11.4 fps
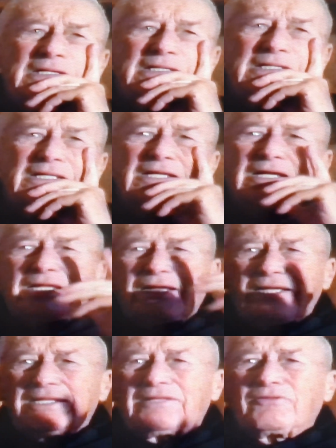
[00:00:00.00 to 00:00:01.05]
I
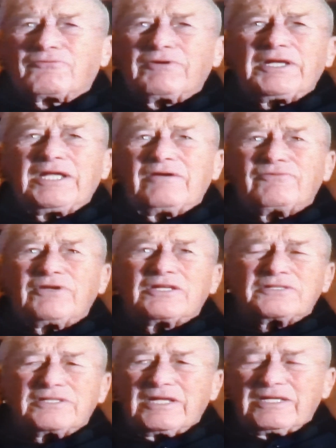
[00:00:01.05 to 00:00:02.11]
had 3.5
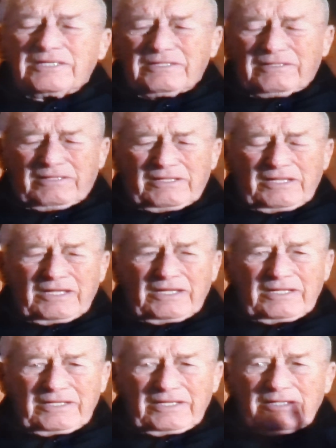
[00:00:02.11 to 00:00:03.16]
years in
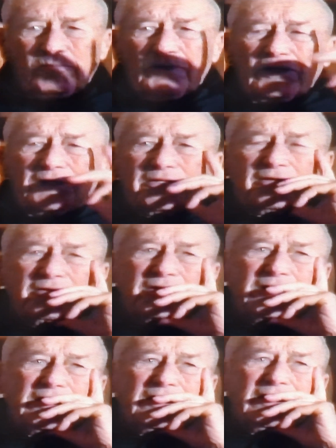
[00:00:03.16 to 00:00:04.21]
the military
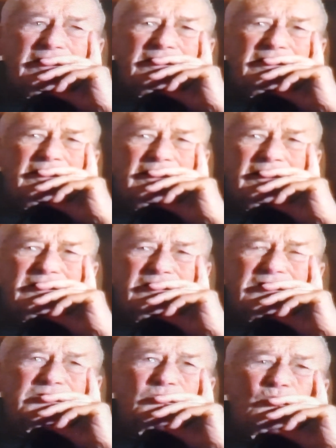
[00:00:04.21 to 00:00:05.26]
there. And
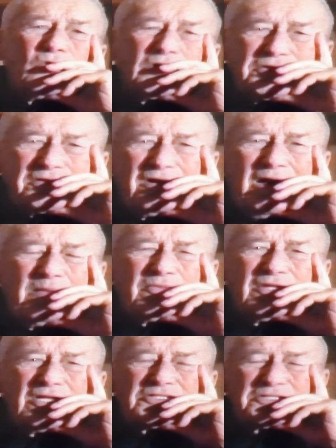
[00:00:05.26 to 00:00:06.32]
this wartime
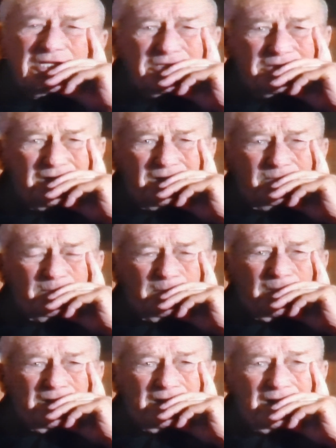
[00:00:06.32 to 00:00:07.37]
does things to you.
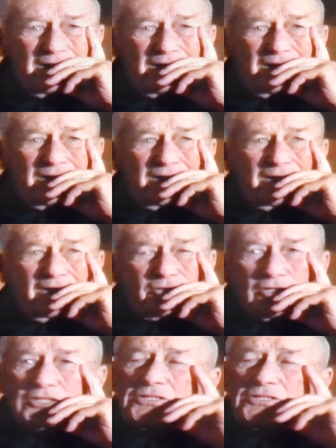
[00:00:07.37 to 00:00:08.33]
It's just